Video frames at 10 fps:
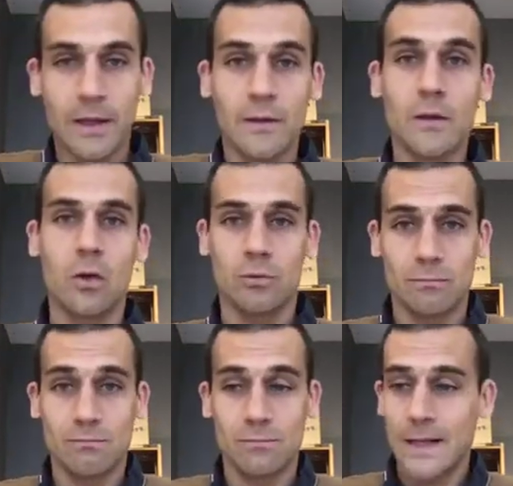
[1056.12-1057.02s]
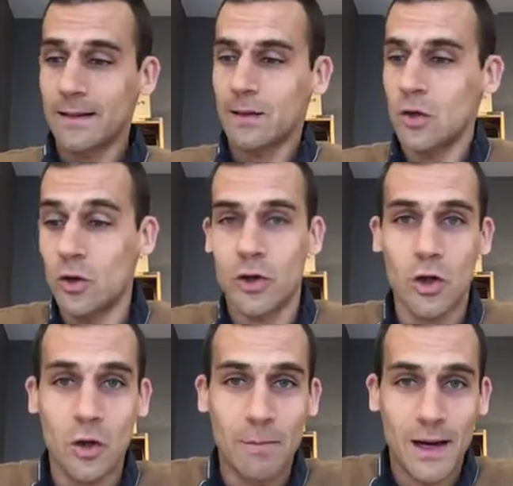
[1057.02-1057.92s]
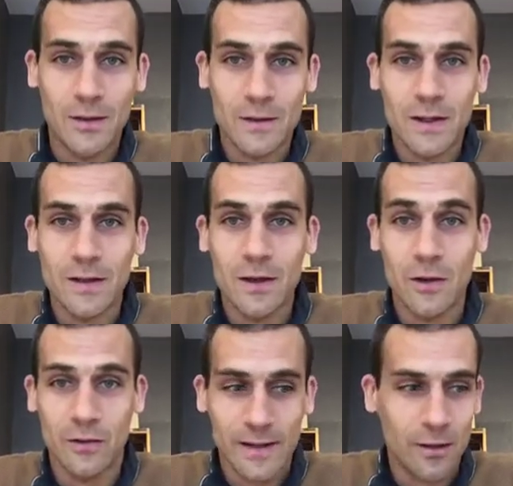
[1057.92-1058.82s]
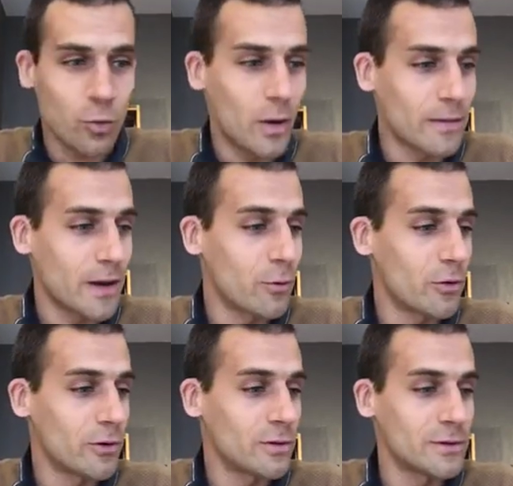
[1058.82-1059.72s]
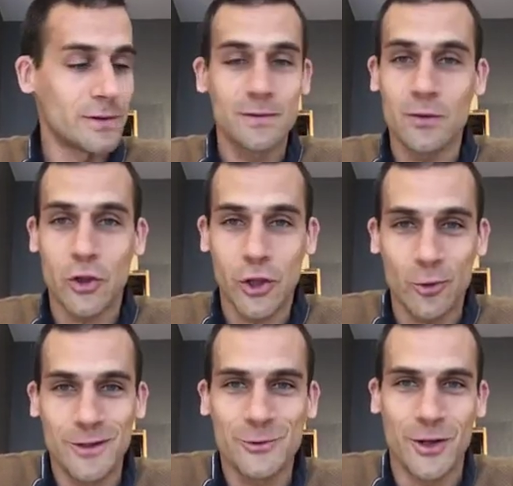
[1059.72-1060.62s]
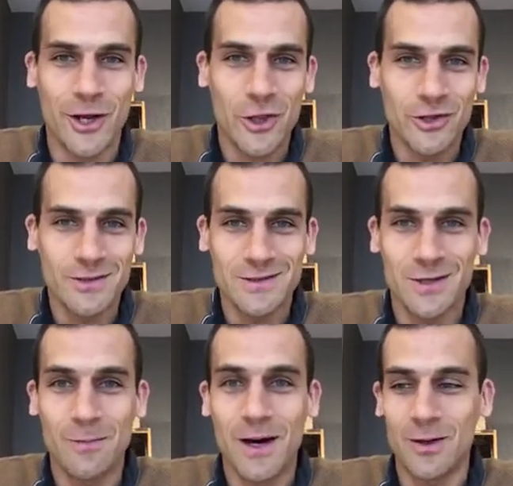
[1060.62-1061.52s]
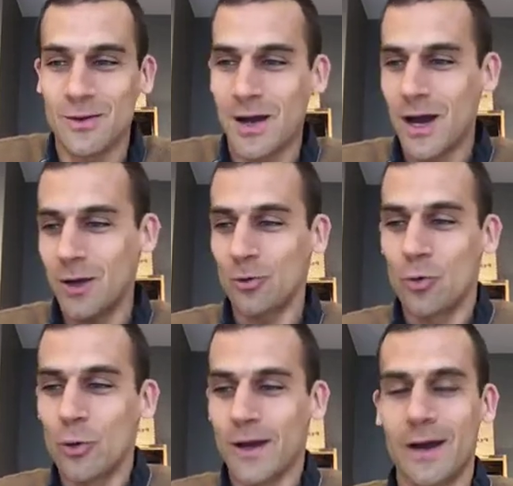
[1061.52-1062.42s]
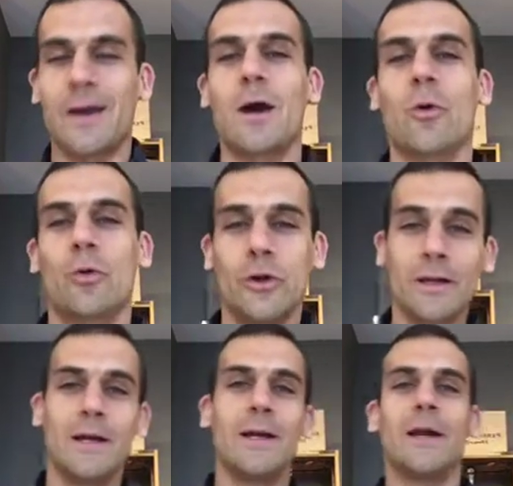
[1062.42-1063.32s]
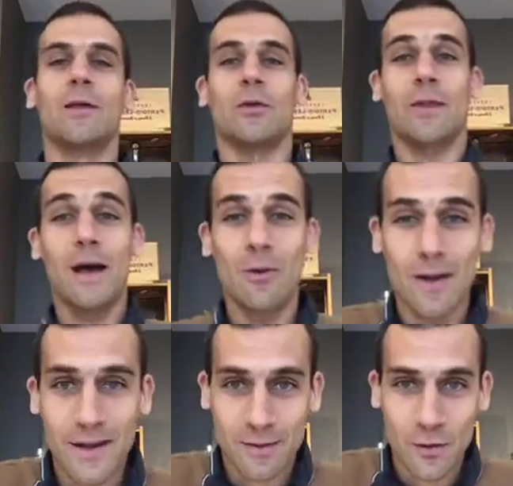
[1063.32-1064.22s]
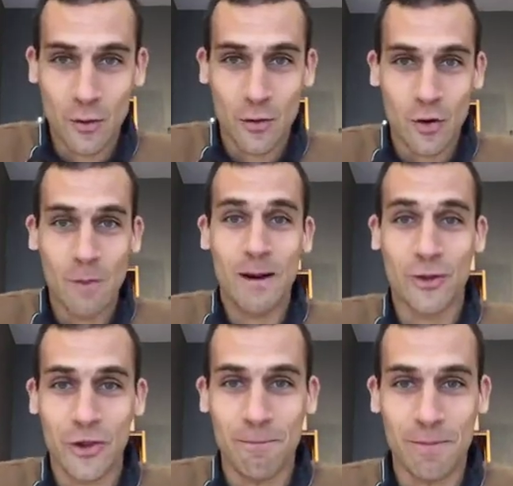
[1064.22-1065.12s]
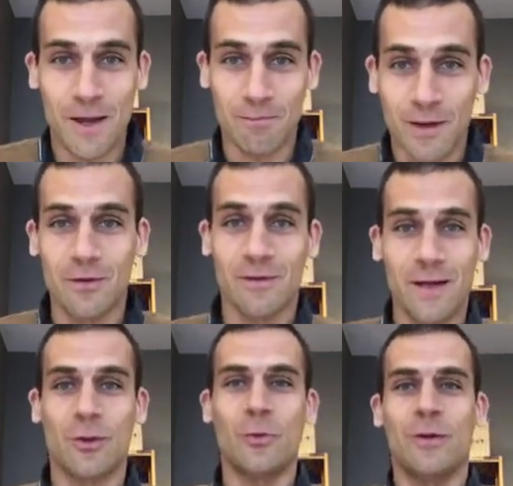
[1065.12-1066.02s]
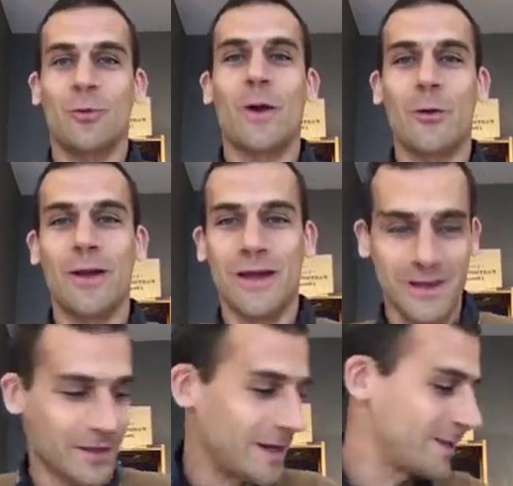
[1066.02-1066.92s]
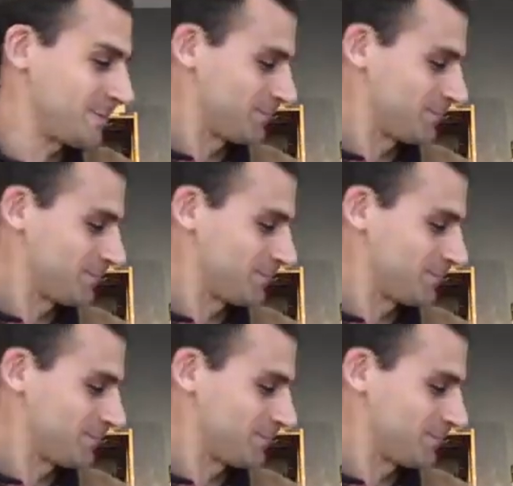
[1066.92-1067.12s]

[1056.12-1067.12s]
So let's talk about, that was the general introduction about who we are and how we work. So now let's talk about champagne, because that's the reason why we're here tonight.